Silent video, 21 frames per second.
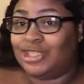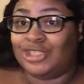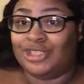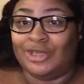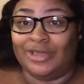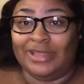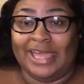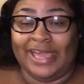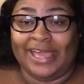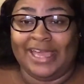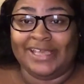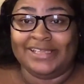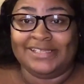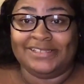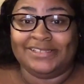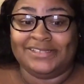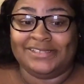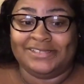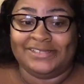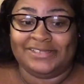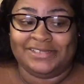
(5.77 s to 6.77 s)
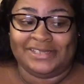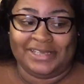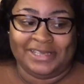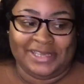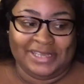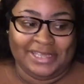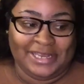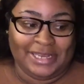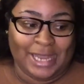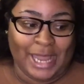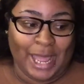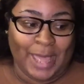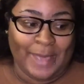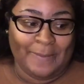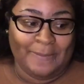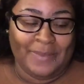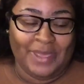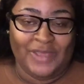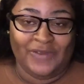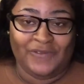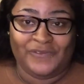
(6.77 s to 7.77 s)
so like i said
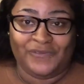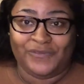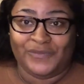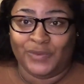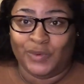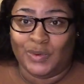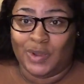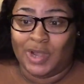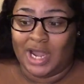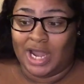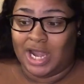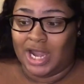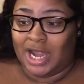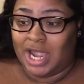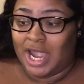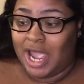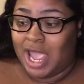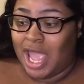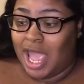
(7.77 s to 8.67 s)
before